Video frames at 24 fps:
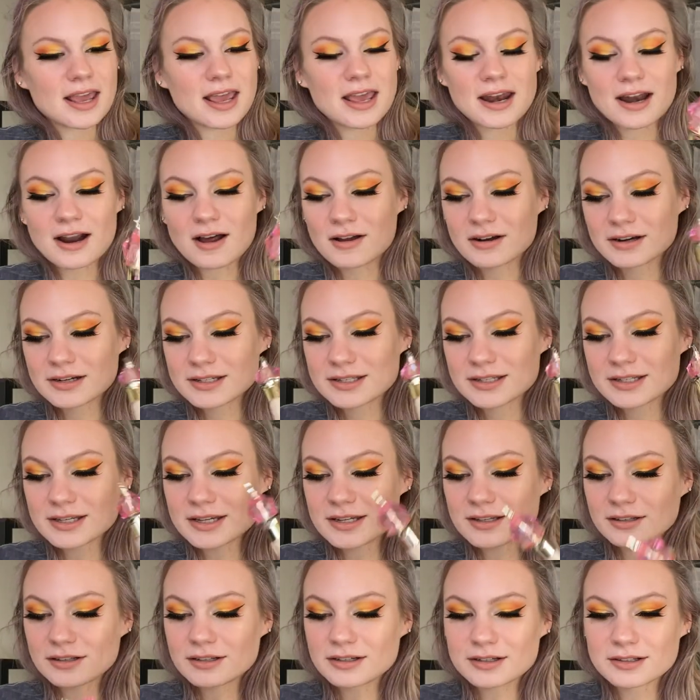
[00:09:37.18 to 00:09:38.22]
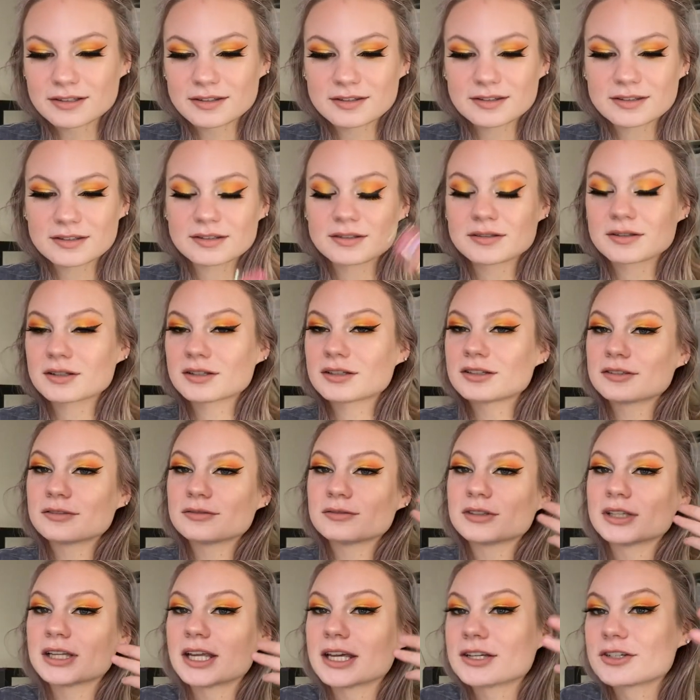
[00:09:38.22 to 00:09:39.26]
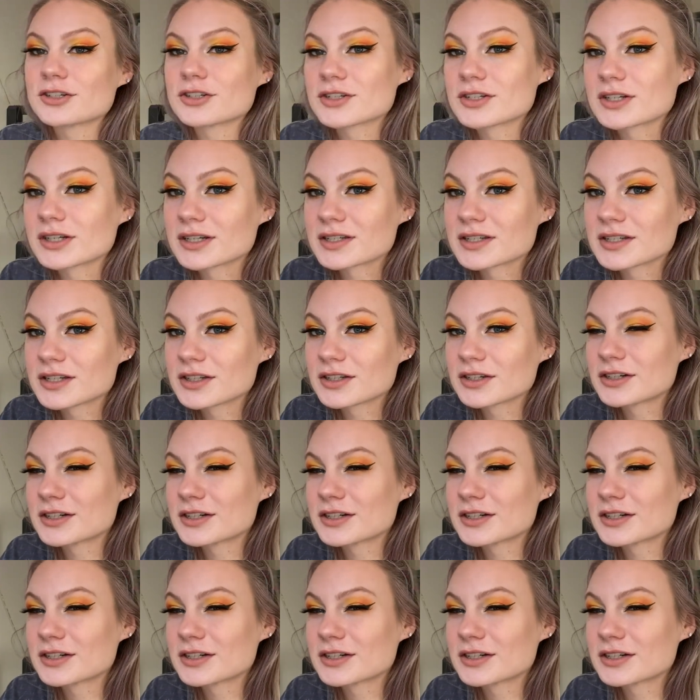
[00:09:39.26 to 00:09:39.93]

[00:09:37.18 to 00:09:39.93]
It honestly looks like just a concealer.